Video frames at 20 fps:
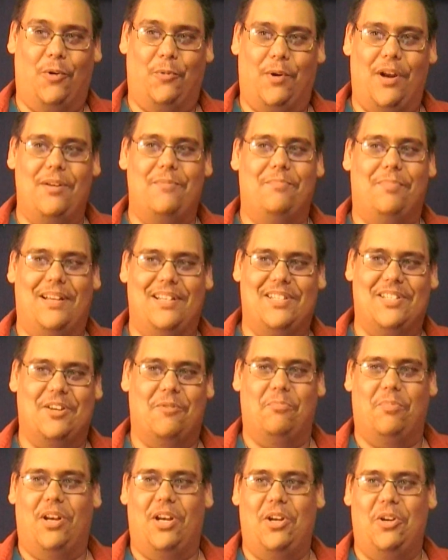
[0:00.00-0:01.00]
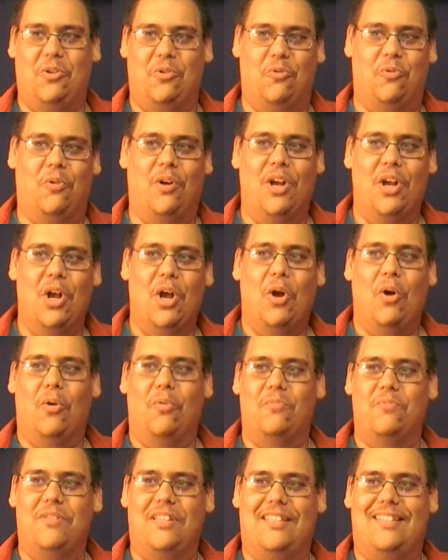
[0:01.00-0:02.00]
written by somebody who
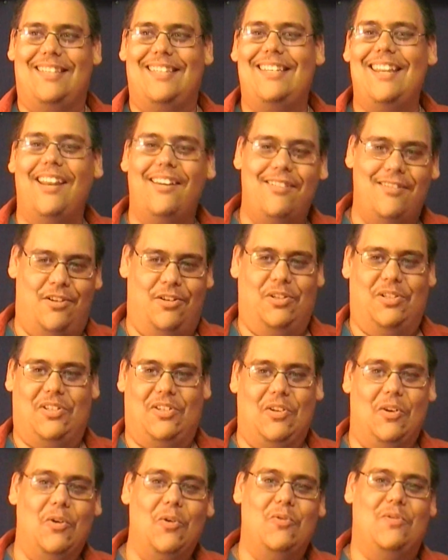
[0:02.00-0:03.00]
didn't